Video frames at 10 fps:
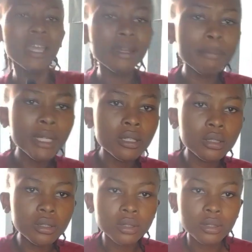in a
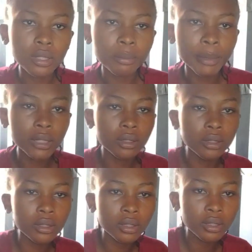minute,
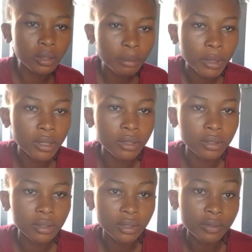sentimental, in a
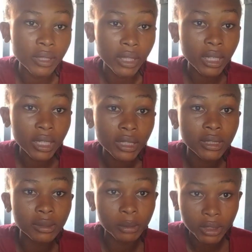minute, if you didn't
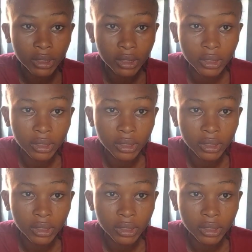catch me.